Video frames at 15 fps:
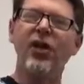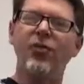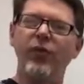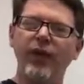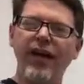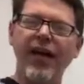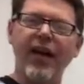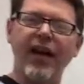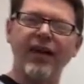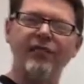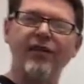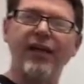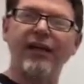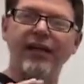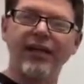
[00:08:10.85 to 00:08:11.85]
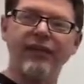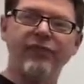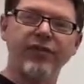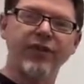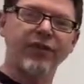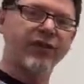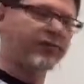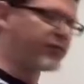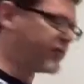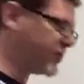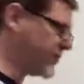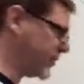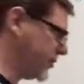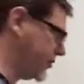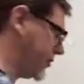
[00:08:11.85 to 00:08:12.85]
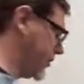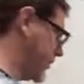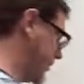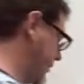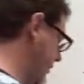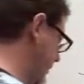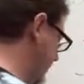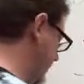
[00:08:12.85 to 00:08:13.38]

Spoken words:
we have an infinite number of solutions.